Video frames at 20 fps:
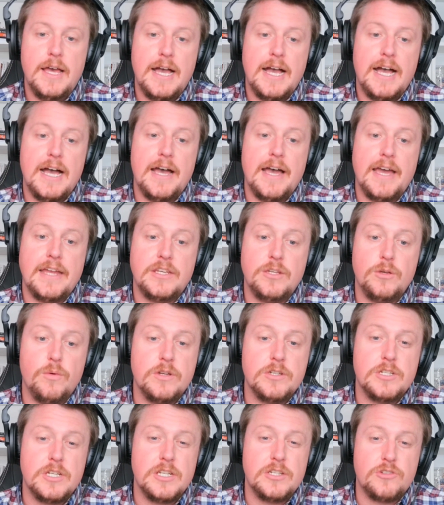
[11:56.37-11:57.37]
I do
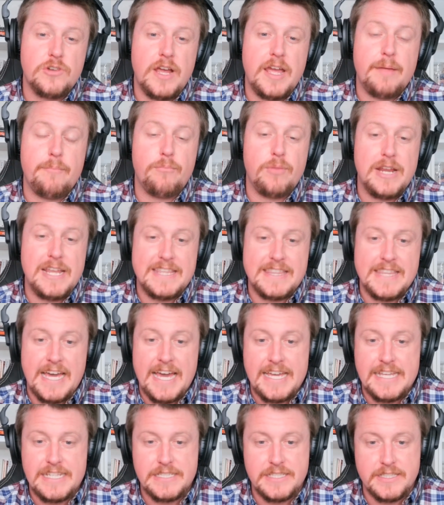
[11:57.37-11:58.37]
want you to try and break the
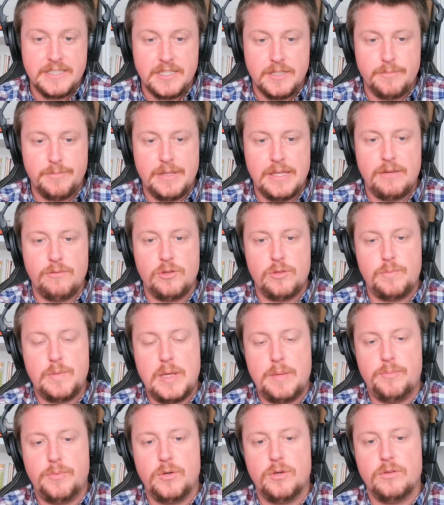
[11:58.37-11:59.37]
ice a little bit with
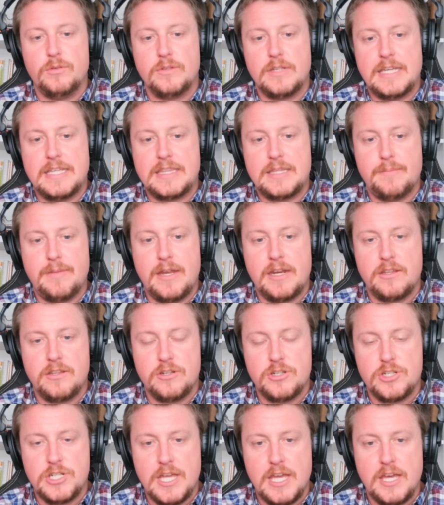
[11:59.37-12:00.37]
people, get them out of
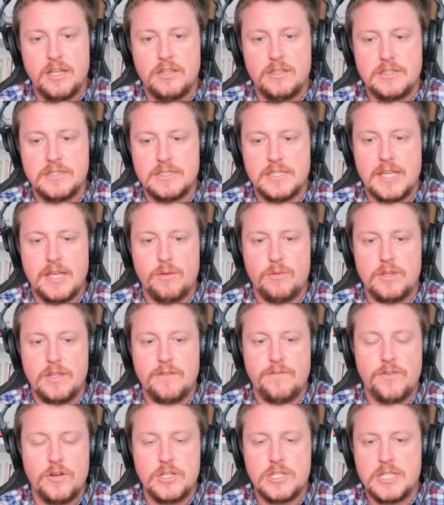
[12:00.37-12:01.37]
their shell, because like when
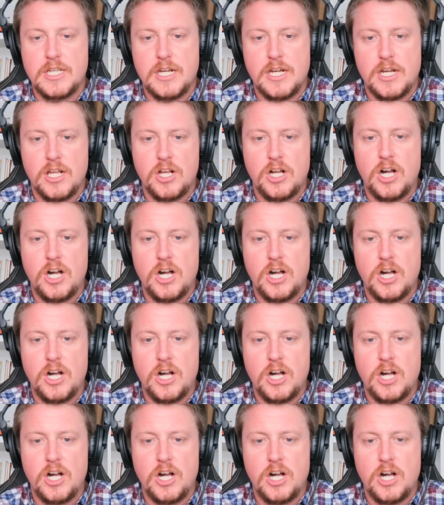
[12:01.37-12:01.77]
they first get